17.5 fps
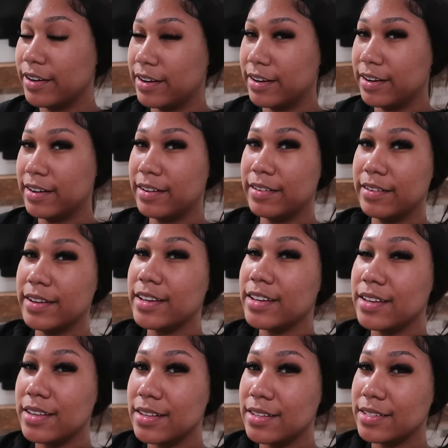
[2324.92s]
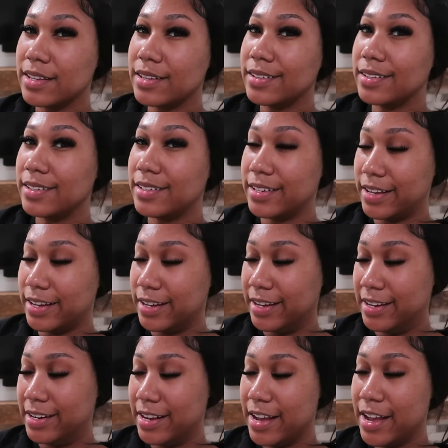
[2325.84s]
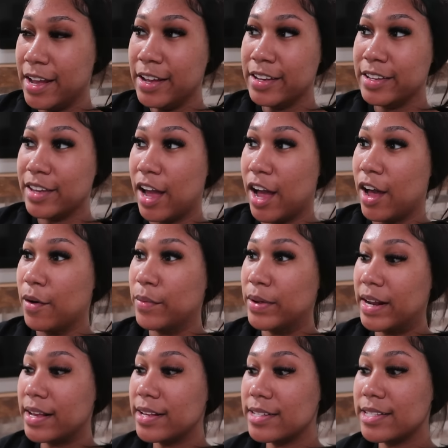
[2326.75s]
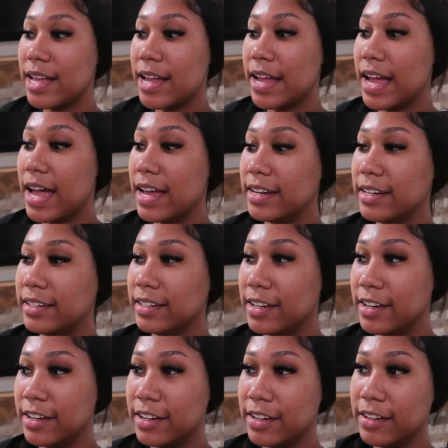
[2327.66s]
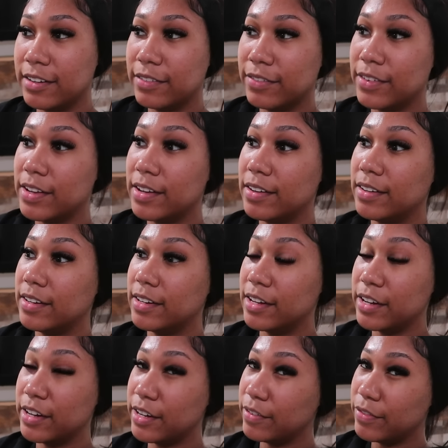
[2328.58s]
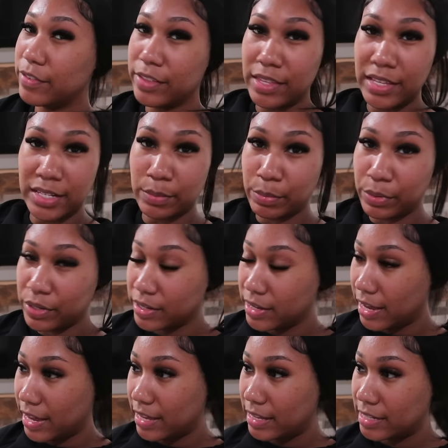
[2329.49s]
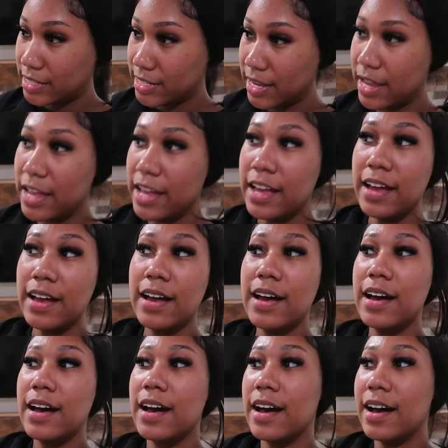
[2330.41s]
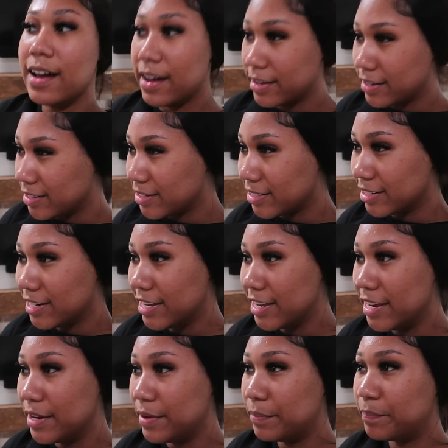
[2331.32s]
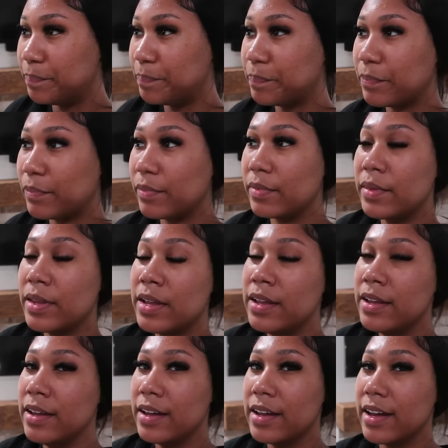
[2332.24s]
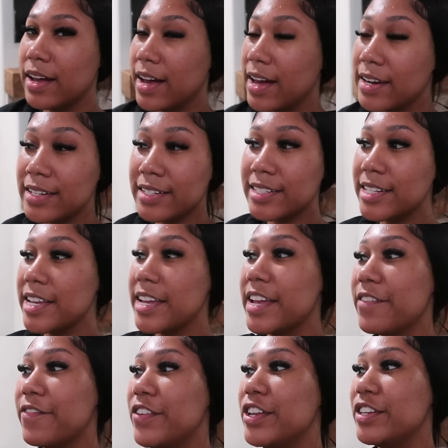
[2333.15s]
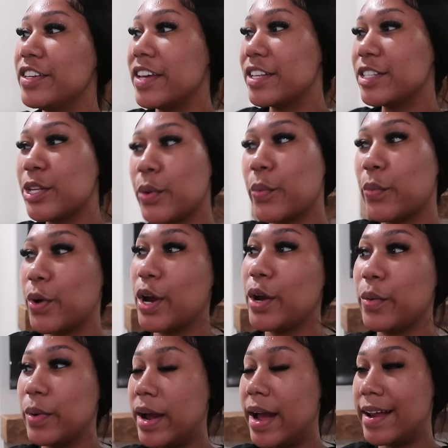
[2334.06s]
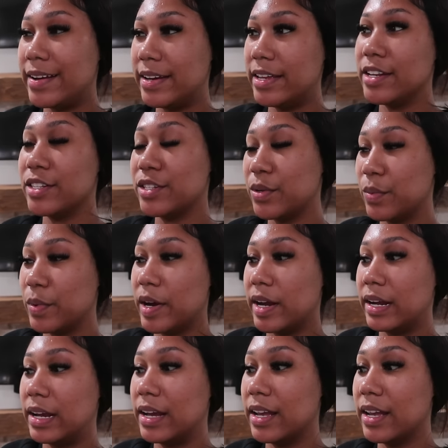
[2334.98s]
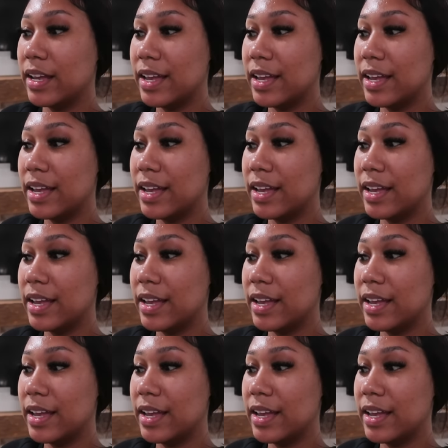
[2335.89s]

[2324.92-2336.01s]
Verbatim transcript: girl is done. Y'all, when I say I love this bookcase, honestly, if it doesn't work where I need it to work,